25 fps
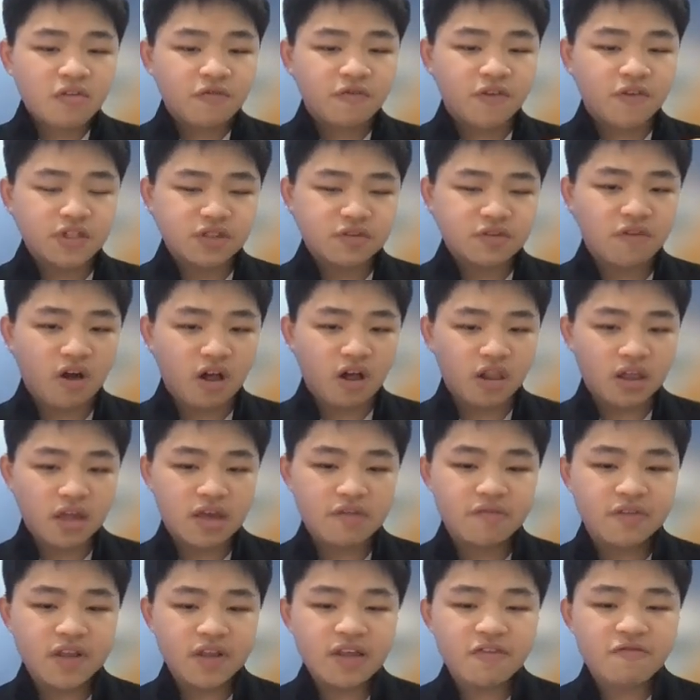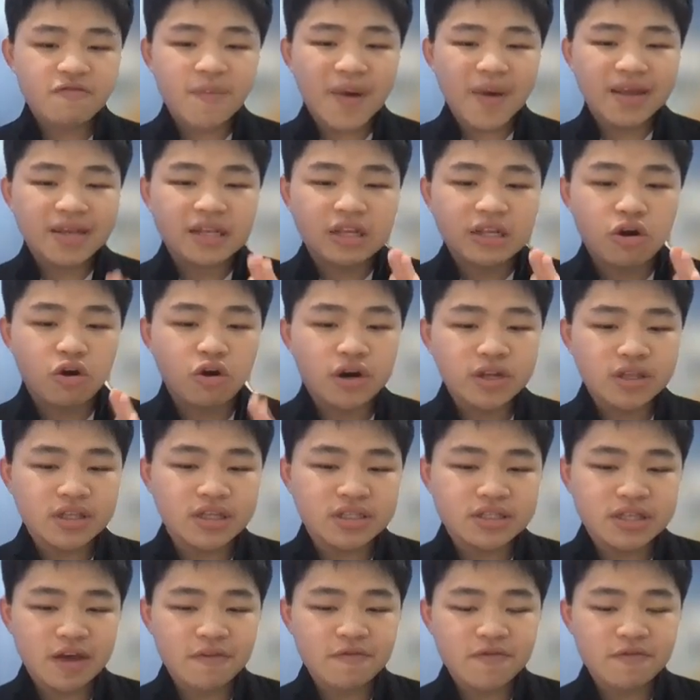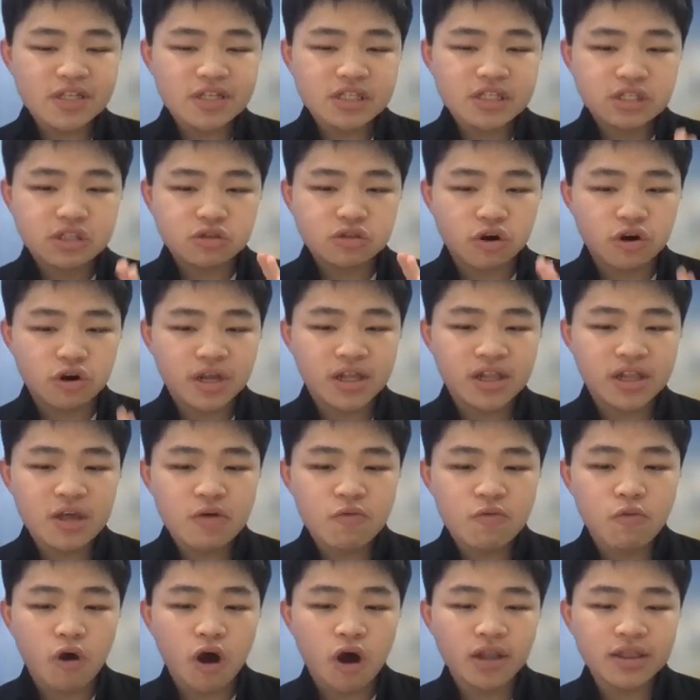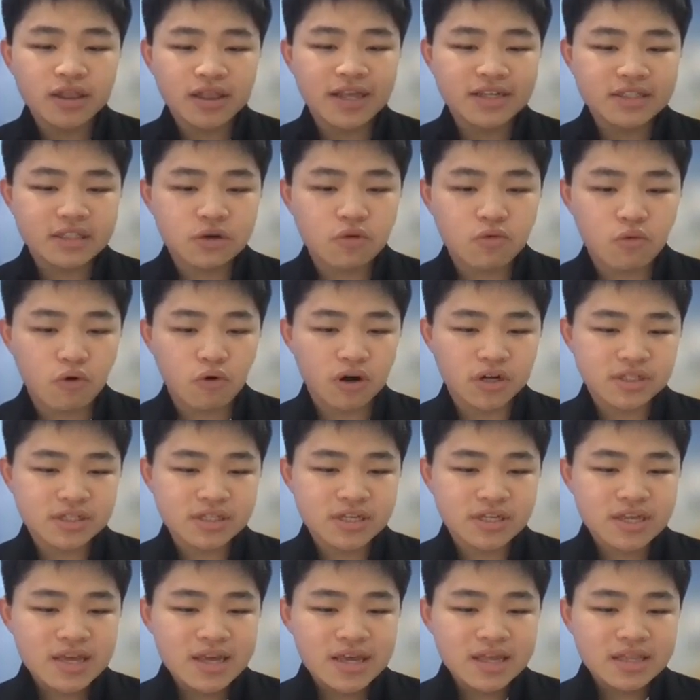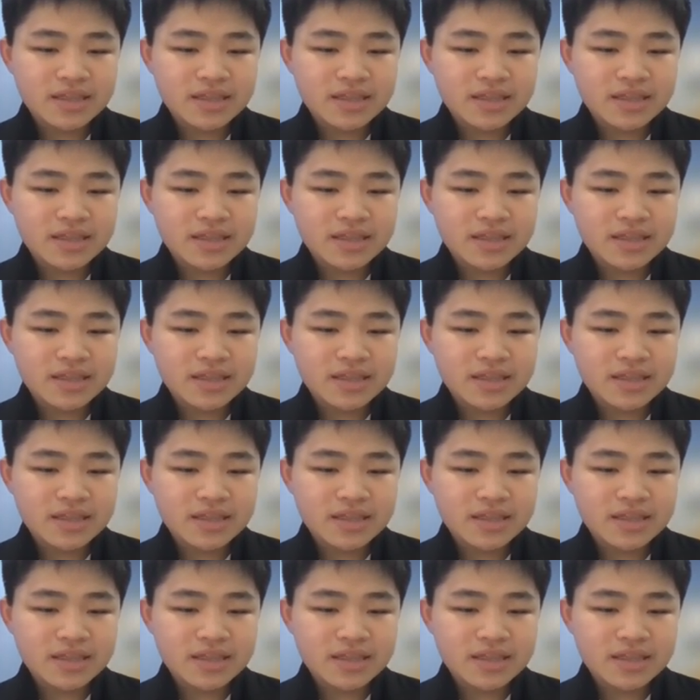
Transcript: First of all, even if minorities have historically won less awards,